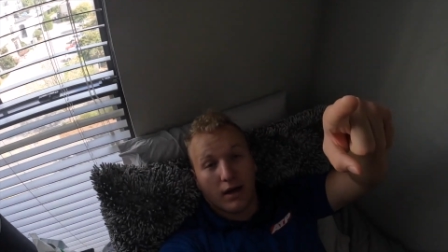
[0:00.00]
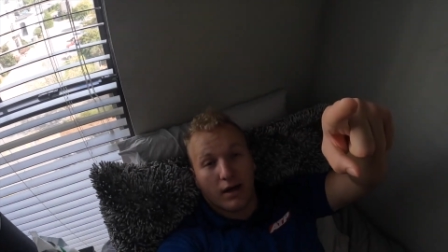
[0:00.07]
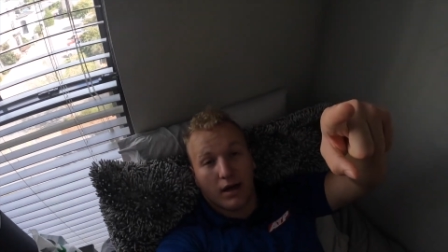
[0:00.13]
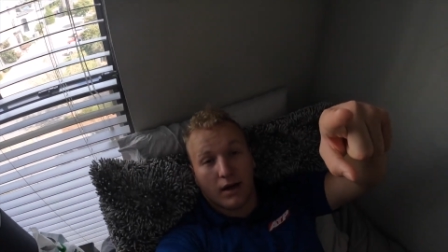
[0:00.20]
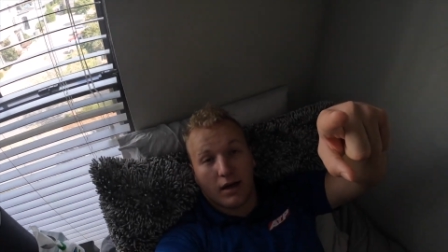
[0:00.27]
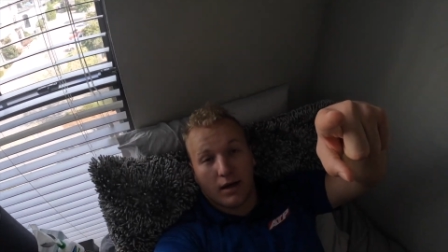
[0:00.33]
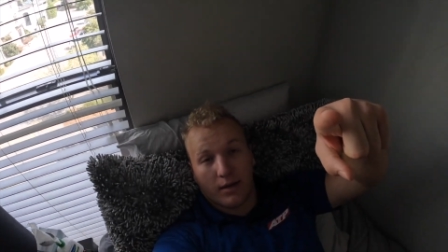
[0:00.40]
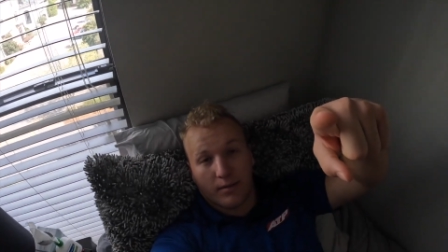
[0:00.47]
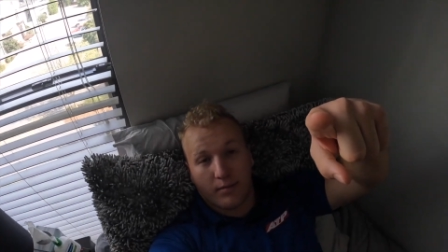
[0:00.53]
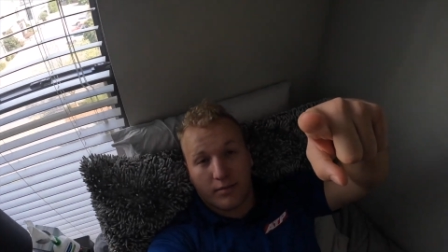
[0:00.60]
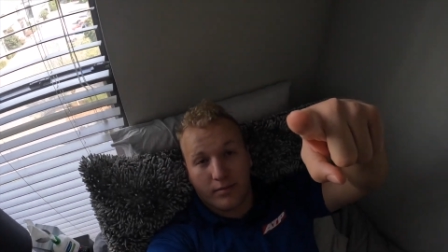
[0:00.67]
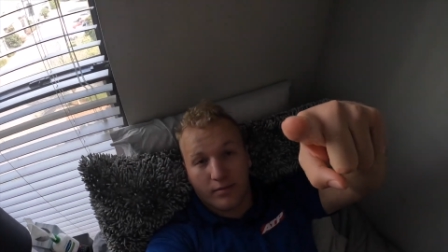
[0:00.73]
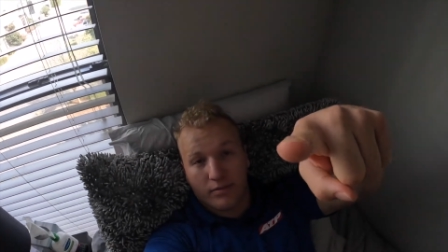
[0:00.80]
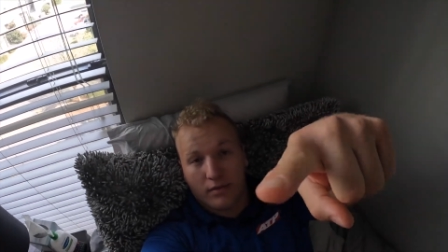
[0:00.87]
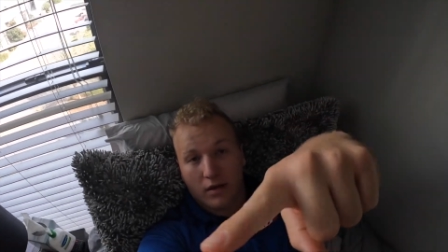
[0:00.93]
Um,
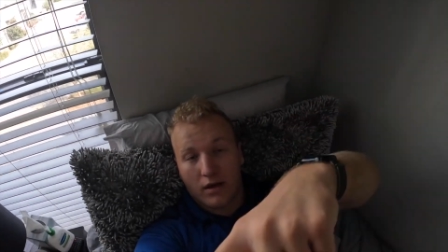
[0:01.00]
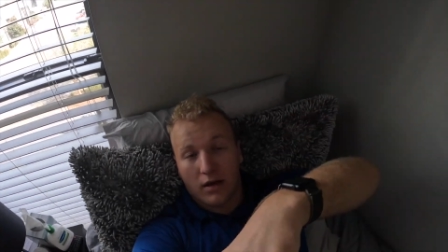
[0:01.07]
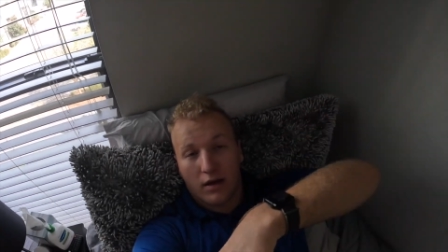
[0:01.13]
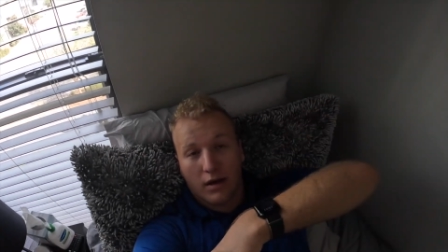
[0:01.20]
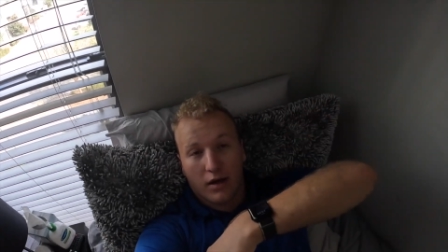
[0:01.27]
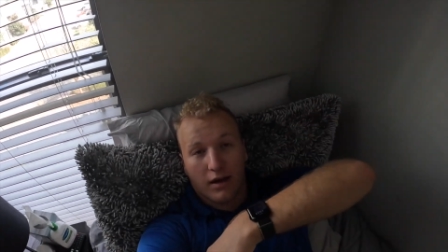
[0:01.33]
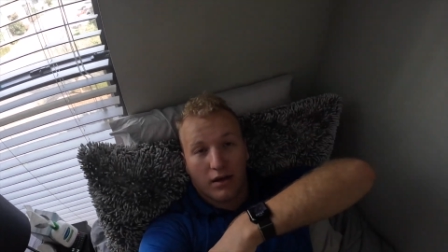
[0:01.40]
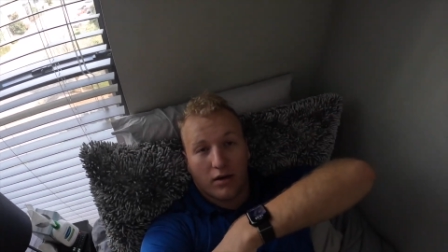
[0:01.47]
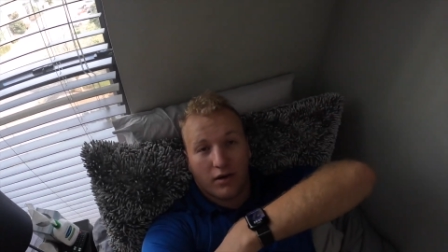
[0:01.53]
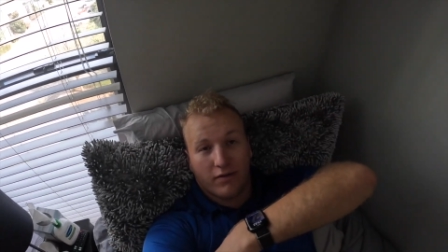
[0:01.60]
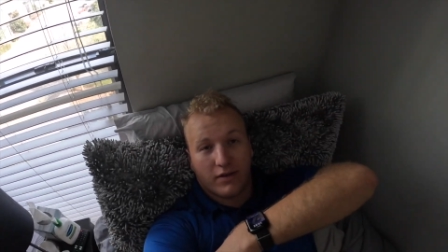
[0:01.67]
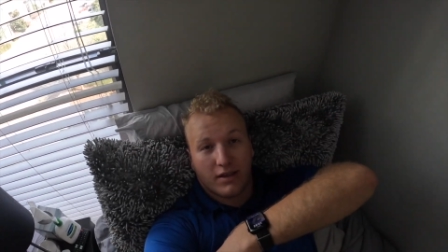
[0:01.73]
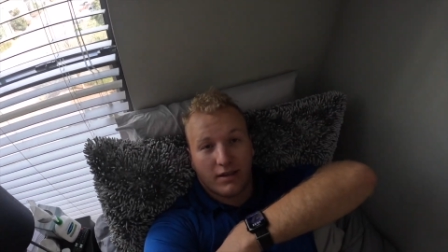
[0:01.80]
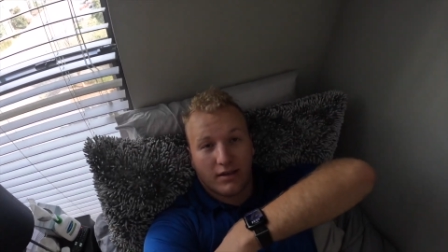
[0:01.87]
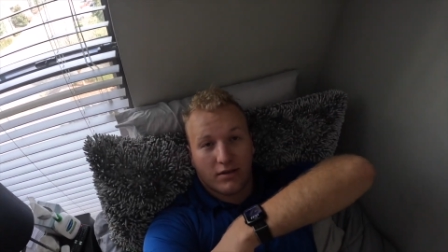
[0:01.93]
and I'll have a
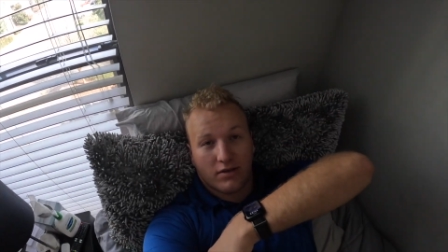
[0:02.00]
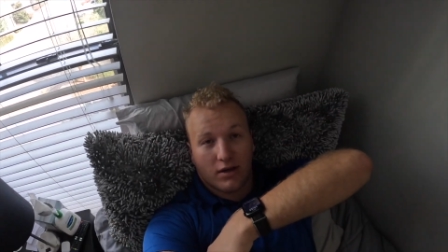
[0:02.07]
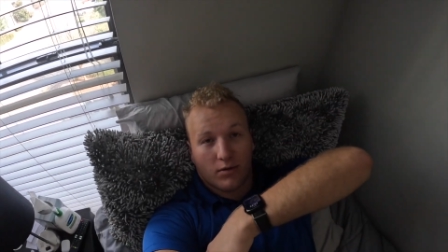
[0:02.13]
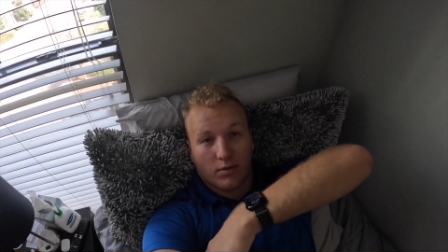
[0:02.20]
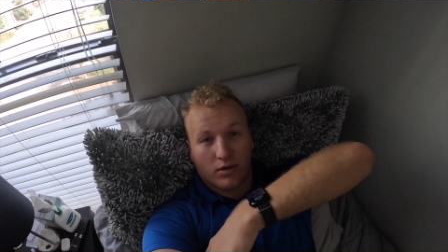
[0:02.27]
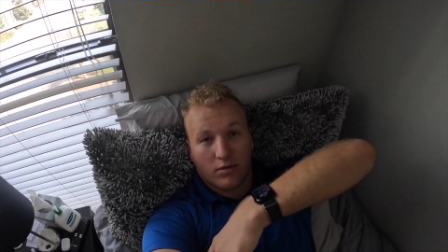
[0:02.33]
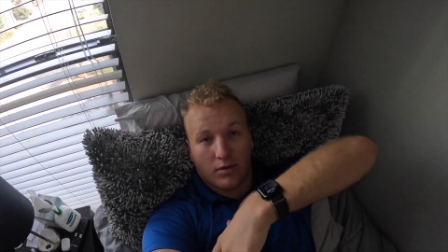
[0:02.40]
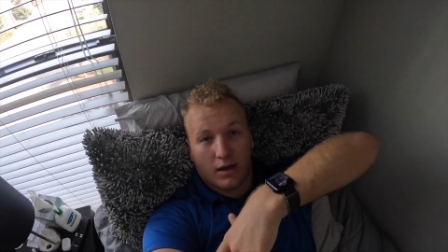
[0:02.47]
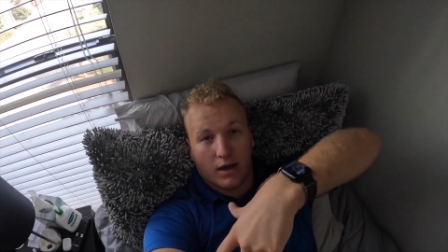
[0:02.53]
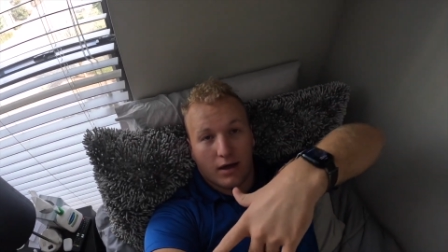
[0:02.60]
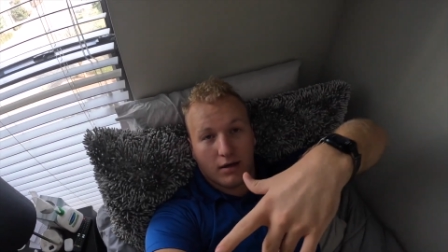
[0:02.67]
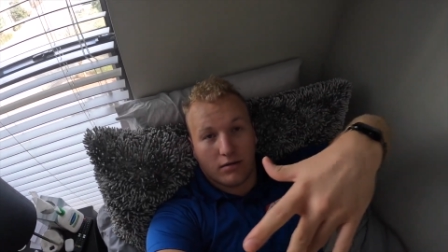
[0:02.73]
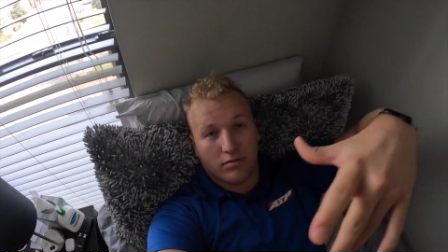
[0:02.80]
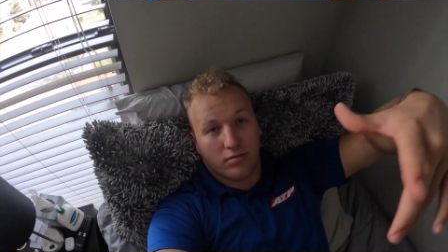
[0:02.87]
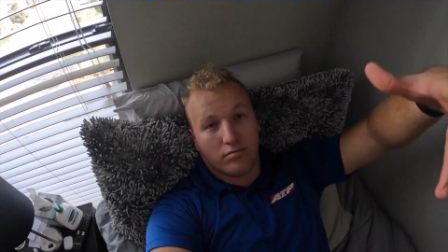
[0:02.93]
sit down talk with you
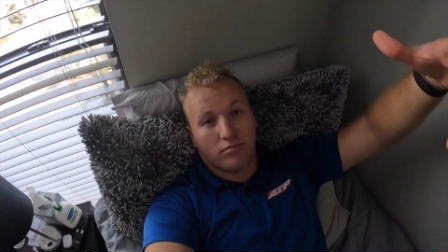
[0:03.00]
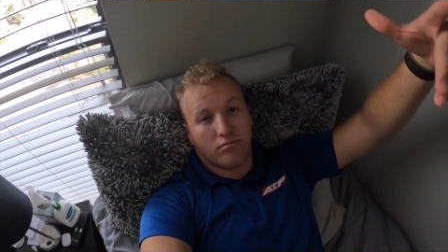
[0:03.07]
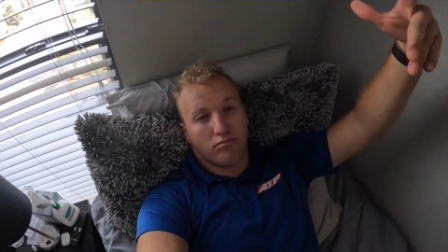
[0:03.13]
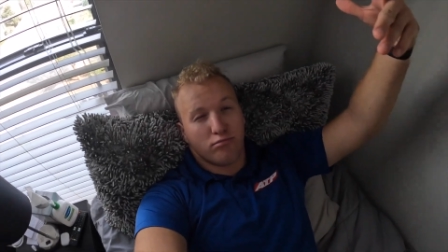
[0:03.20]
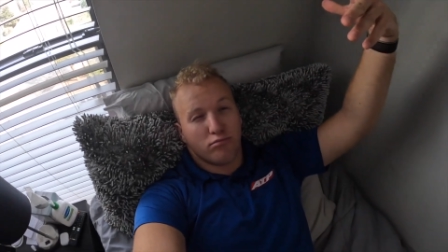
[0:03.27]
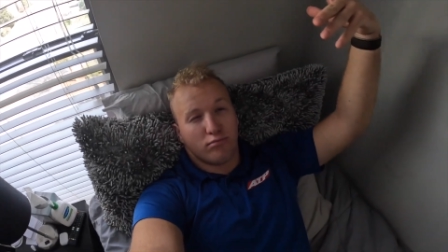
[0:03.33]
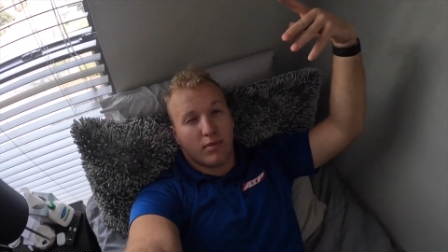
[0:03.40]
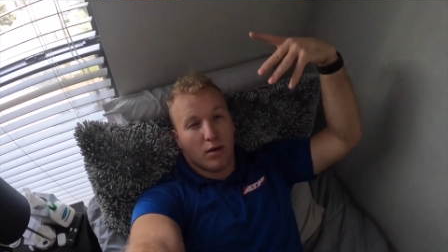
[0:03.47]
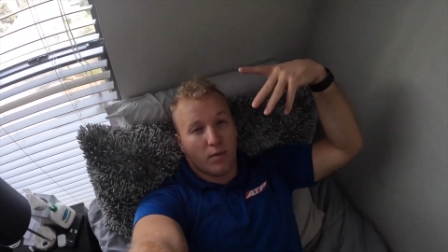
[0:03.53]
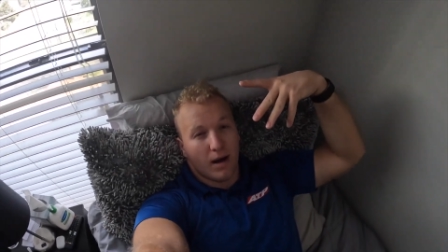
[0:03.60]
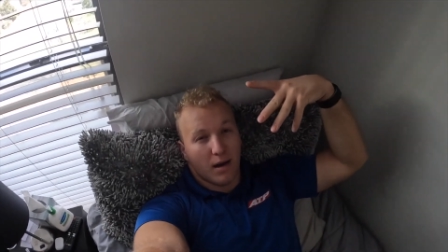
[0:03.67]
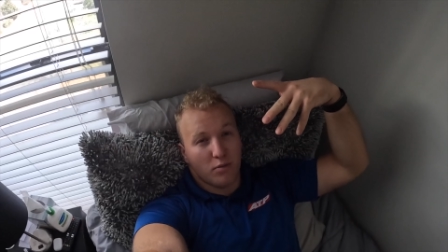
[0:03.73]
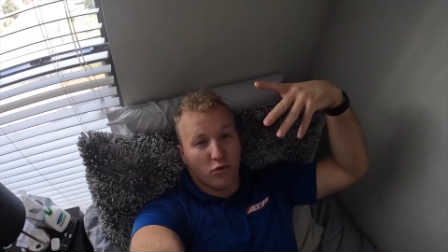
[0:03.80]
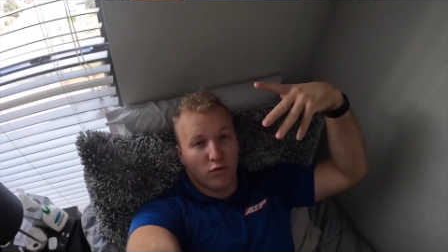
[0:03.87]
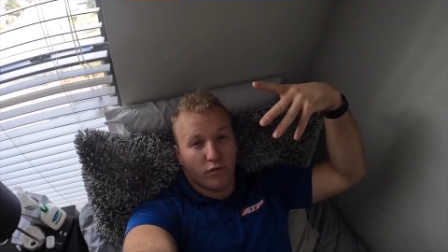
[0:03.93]
guys about
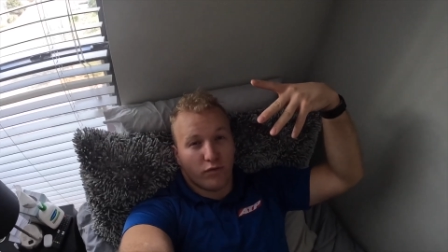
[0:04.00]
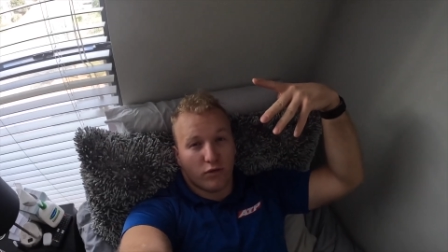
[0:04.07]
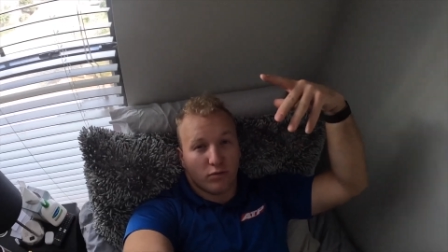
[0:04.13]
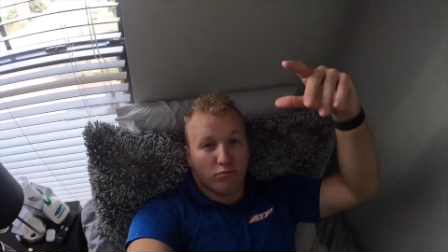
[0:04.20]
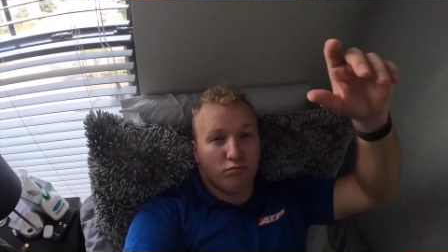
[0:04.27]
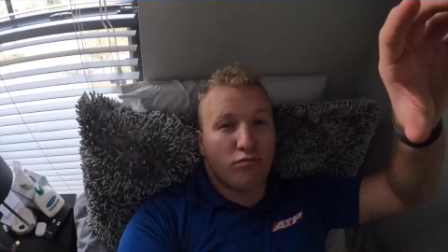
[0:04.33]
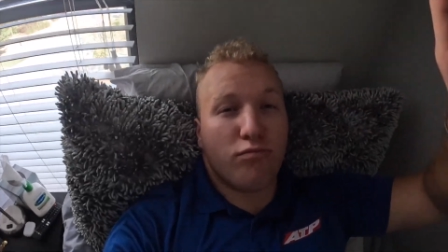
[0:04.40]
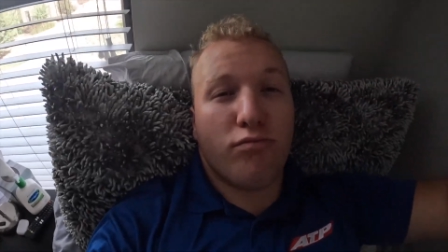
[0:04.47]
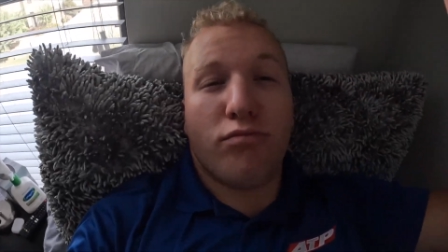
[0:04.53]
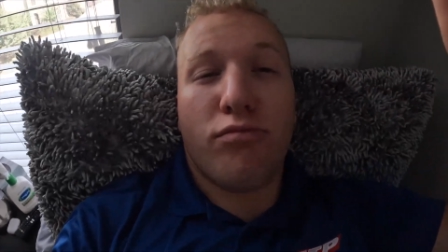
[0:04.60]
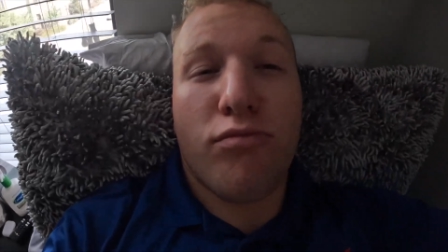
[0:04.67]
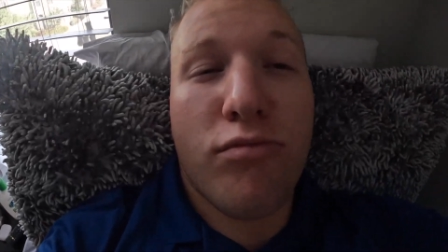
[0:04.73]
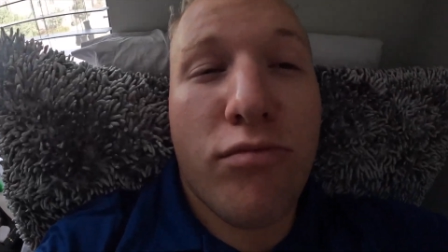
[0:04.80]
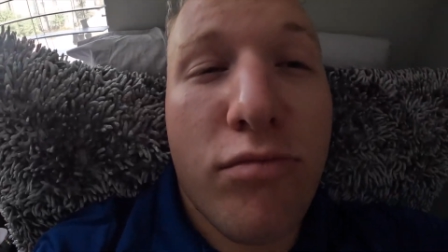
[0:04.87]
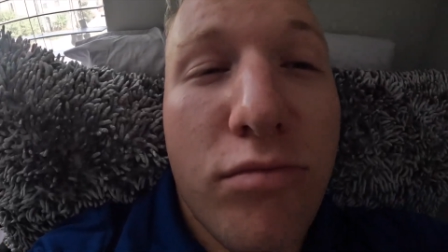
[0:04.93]
why I moved.
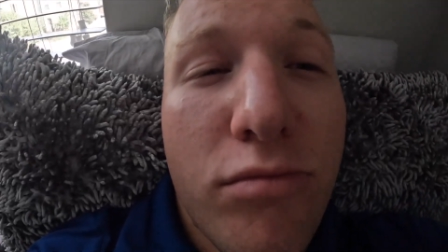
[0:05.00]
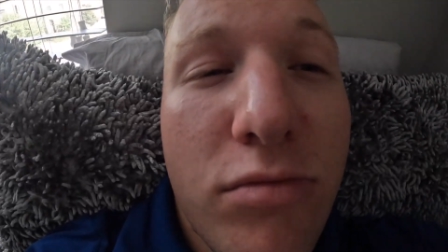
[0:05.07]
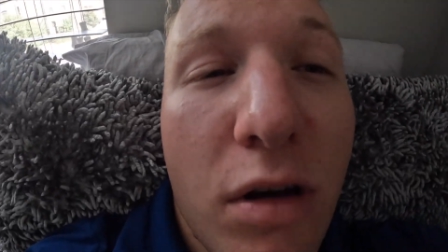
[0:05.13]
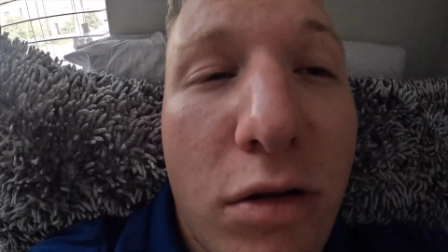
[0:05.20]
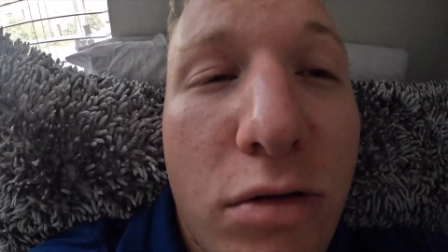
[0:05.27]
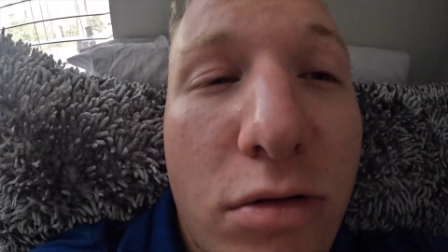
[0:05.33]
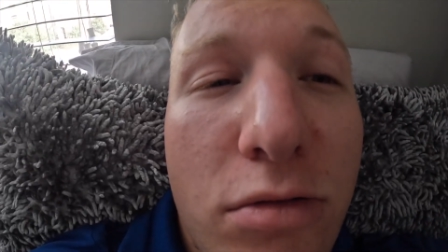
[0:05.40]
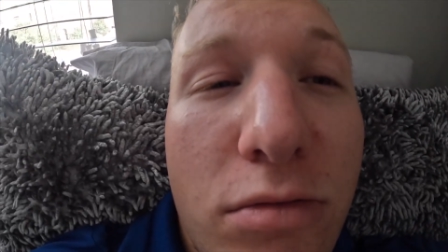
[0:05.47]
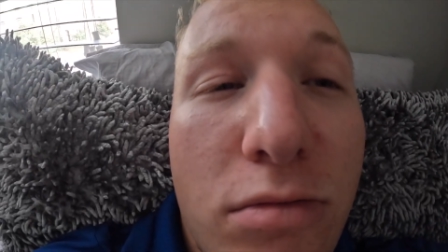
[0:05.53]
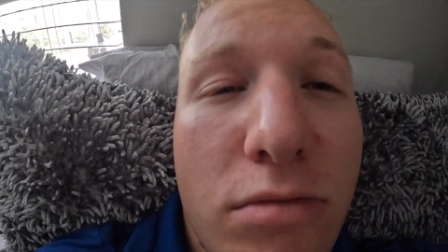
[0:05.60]
Yes, sir.